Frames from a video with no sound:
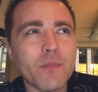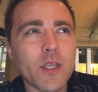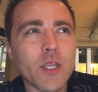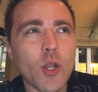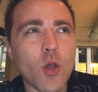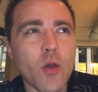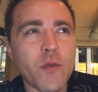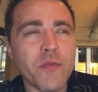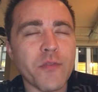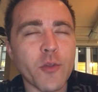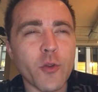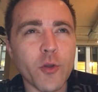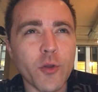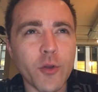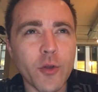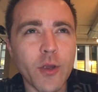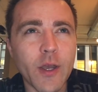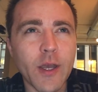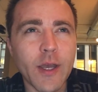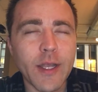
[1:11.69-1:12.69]
if
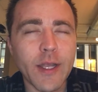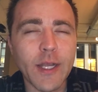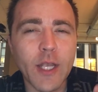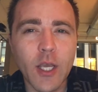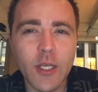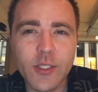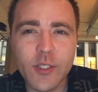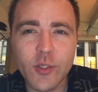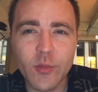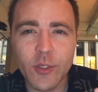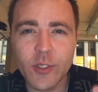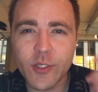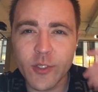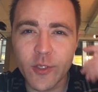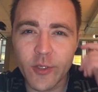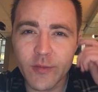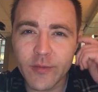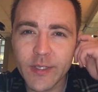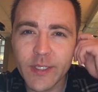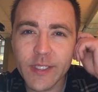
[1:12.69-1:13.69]
you're in customer
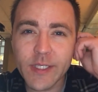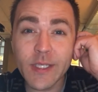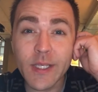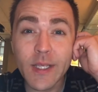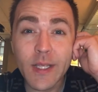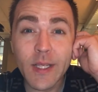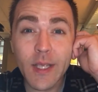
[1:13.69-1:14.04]
service,